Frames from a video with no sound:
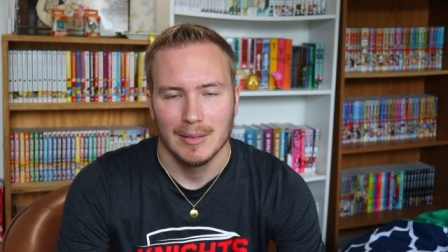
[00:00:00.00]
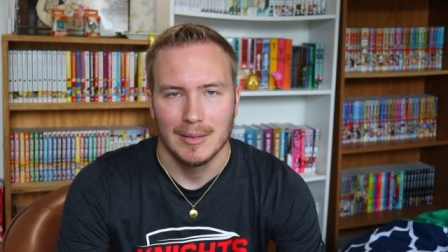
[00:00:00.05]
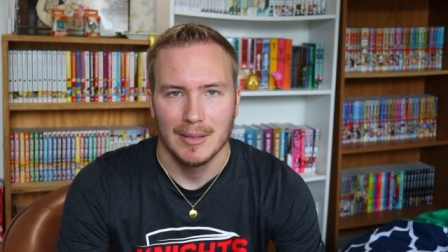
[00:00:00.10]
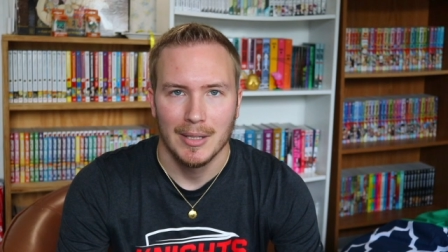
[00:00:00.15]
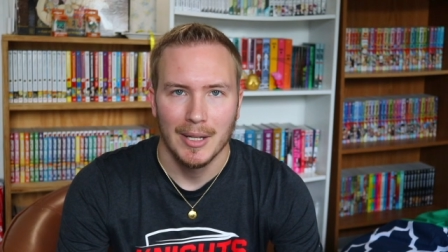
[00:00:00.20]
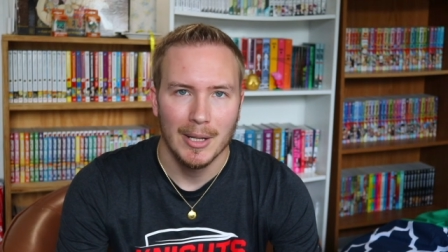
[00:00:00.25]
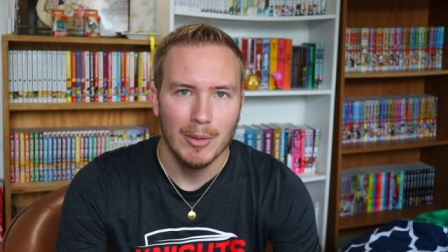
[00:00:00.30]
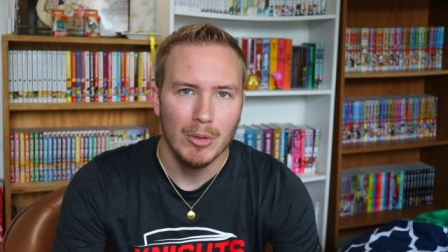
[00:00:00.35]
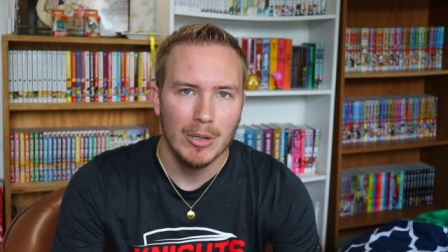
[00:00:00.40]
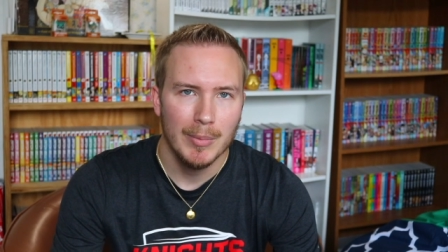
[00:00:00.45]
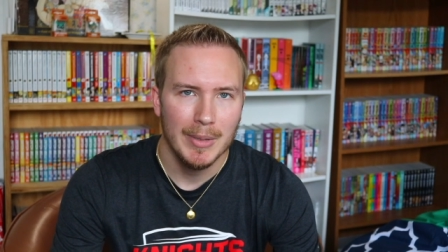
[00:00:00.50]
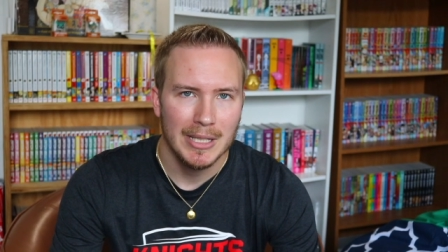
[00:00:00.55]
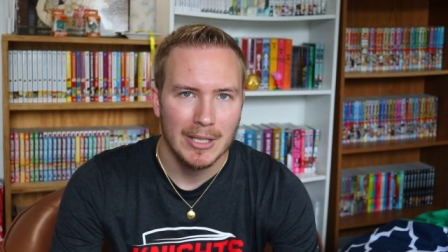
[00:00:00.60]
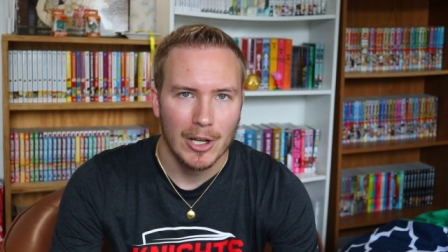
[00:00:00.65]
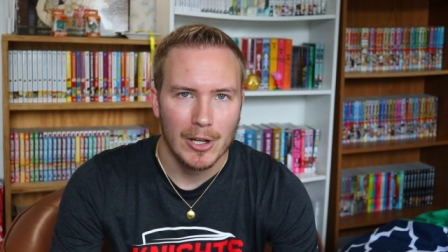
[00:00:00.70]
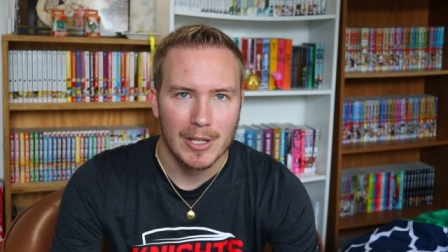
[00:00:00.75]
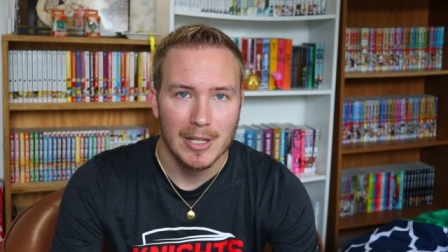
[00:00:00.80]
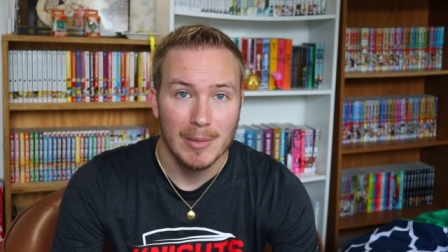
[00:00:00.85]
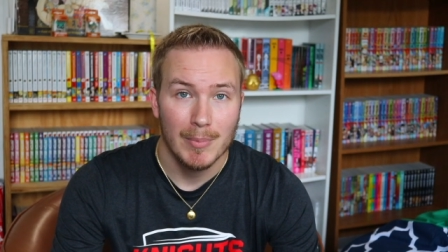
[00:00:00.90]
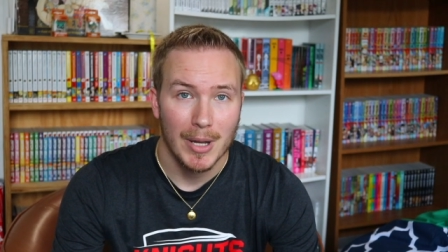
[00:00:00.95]
Today we'll be
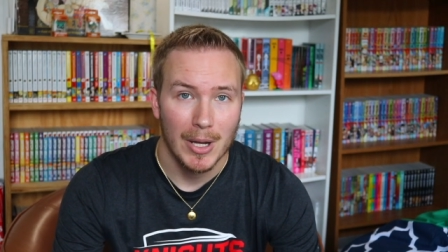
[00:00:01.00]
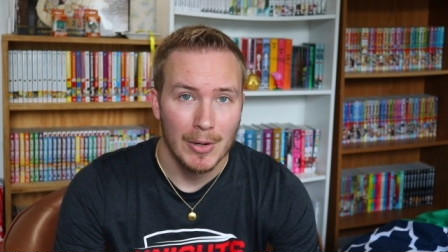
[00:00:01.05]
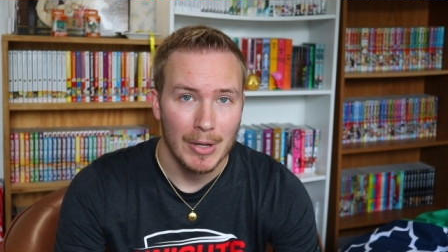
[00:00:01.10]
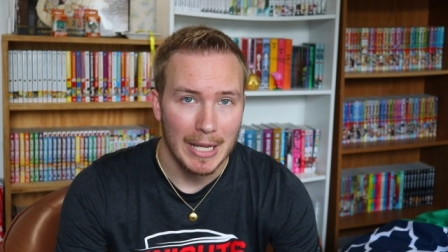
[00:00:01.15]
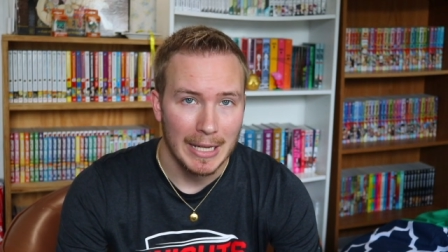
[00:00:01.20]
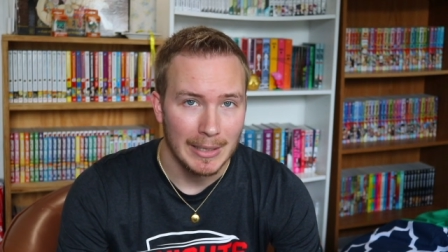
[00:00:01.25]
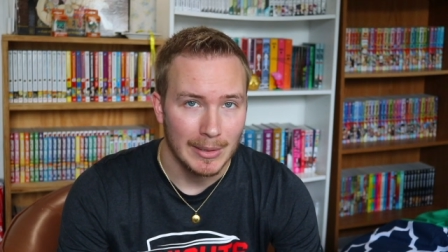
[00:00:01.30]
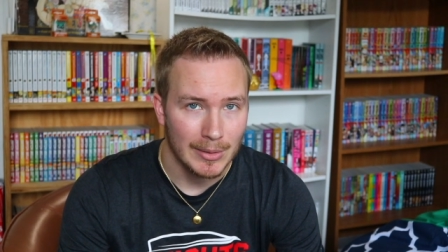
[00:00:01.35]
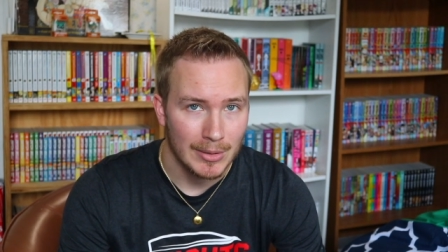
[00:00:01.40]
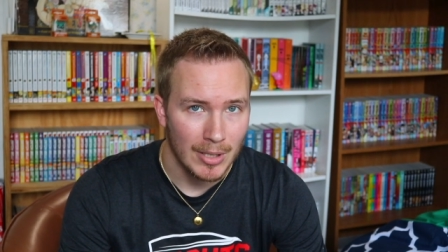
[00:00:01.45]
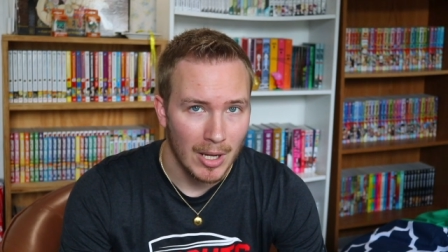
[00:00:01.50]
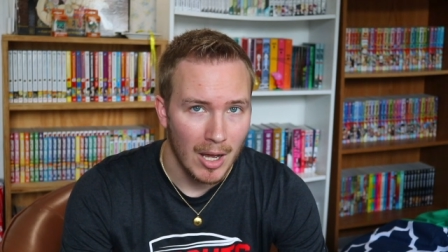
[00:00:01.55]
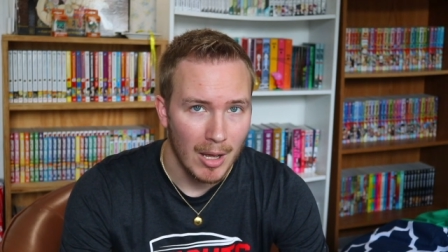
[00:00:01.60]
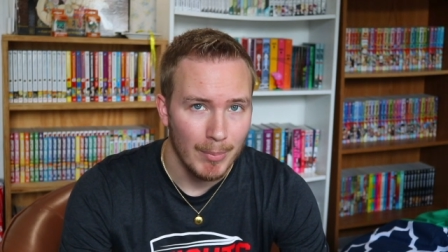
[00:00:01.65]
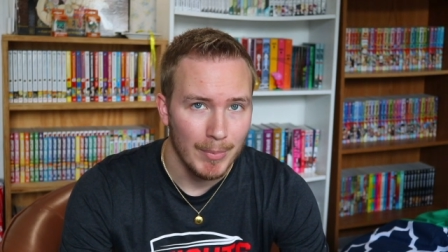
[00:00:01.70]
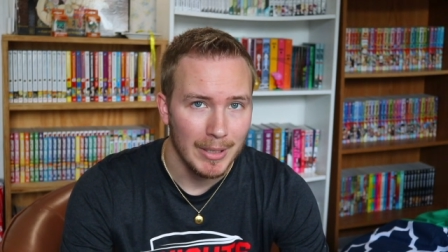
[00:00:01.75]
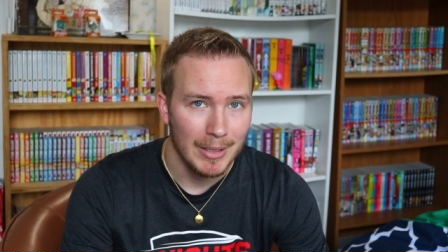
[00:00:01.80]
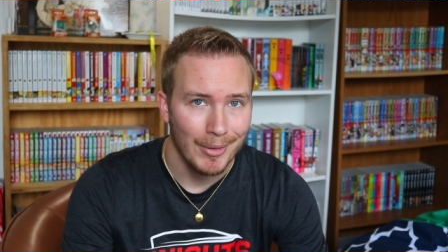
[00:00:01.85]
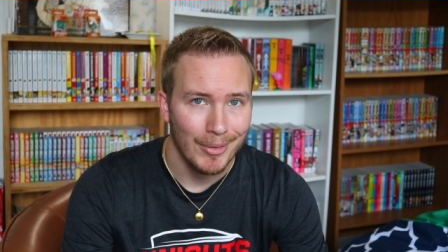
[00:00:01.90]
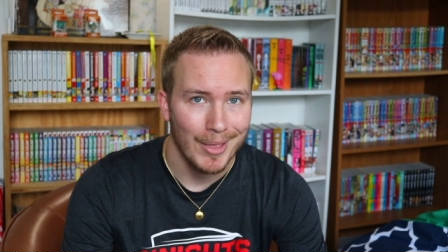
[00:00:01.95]
talking about a
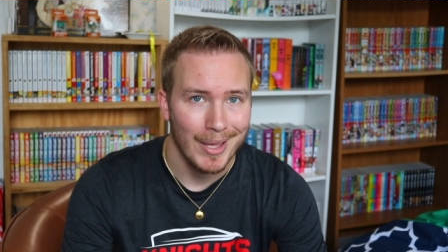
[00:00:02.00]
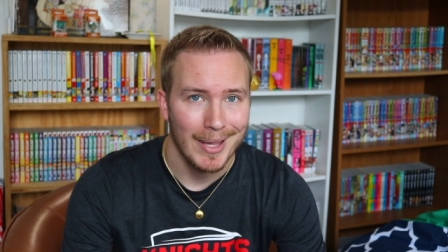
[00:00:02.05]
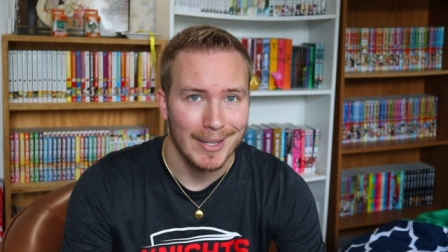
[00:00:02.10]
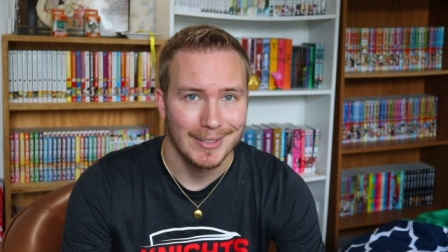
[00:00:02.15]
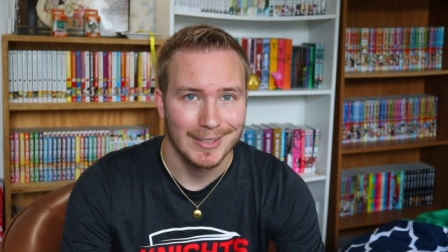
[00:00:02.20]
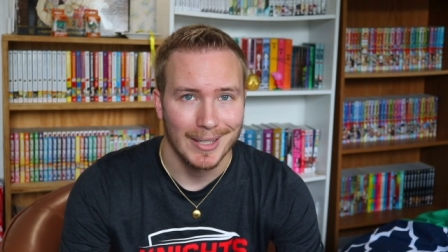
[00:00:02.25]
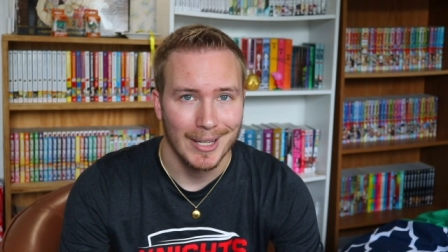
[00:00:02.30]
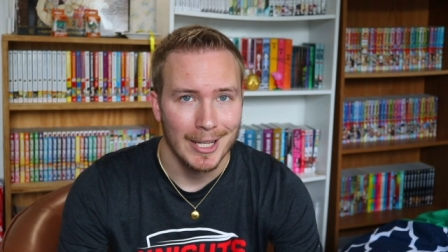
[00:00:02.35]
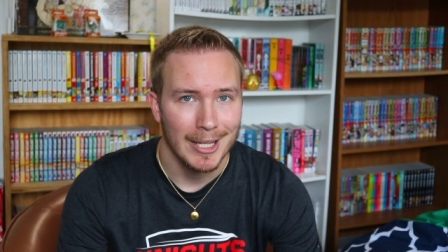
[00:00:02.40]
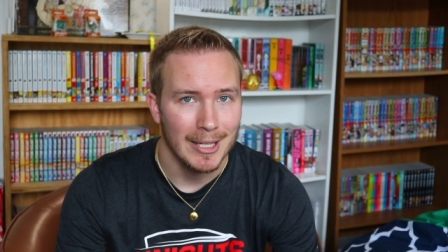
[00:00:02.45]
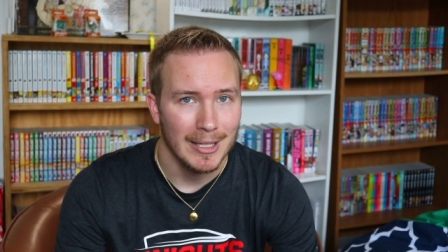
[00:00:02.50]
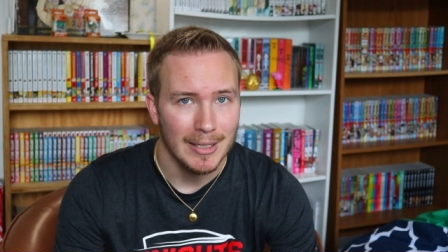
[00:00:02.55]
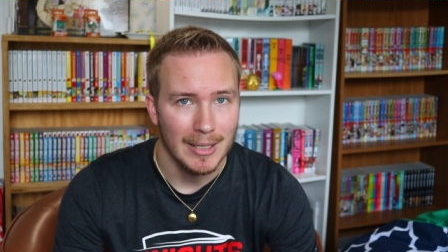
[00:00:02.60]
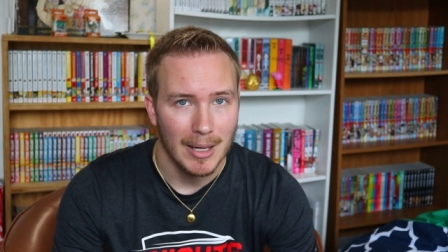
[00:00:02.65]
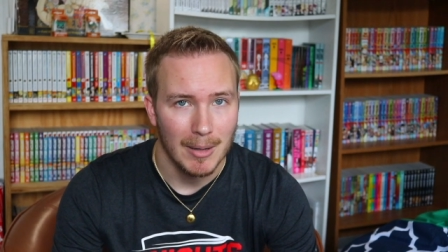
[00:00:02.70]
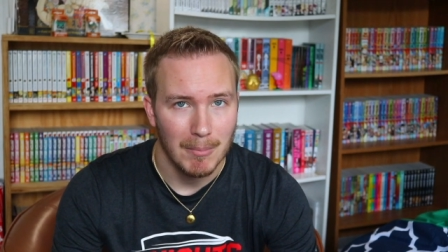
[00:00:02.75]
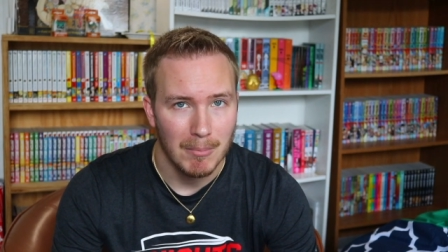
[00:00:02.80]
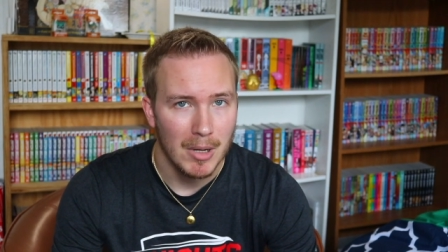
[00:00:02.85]
topic that a